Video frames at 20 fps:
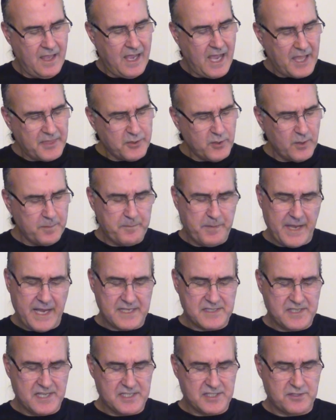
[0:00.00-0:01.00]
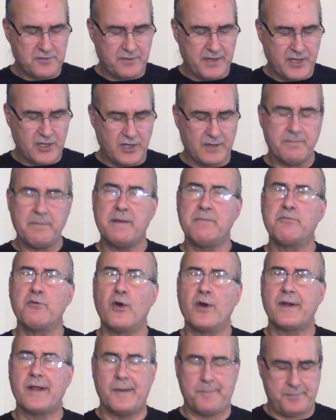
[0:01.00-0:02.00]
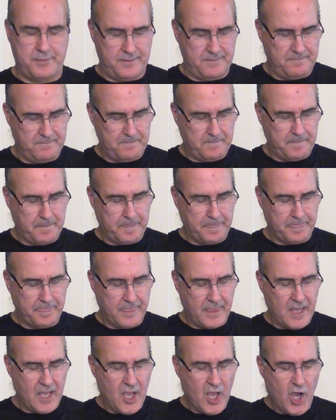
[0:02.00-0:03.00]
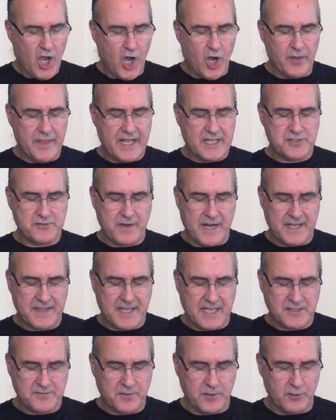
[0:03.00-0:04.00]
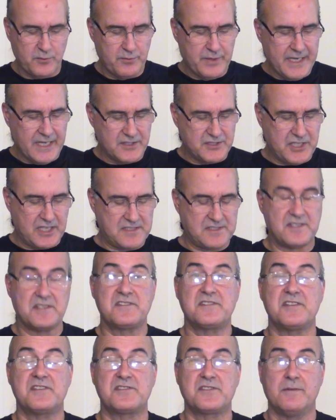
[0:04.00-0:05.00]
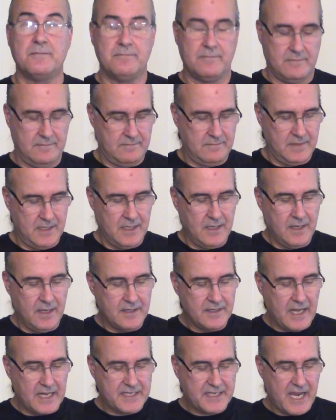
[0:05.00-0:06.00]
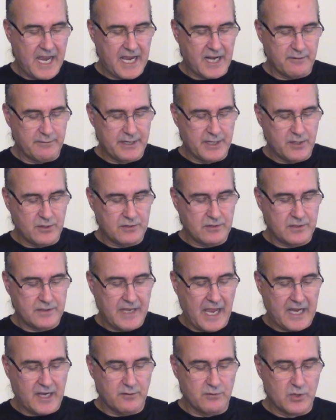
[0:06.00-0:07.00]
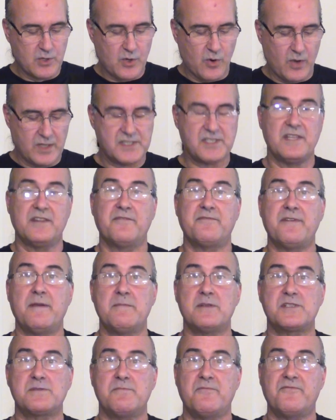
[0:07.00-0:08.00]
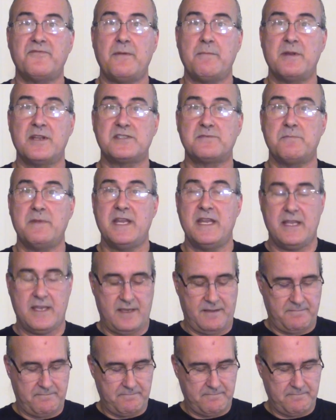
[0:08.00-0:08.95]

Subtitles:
I thought past history couldn't be brought up. Oh, that's right, that's for the real justice system, not kangaroo courts and the feminist media.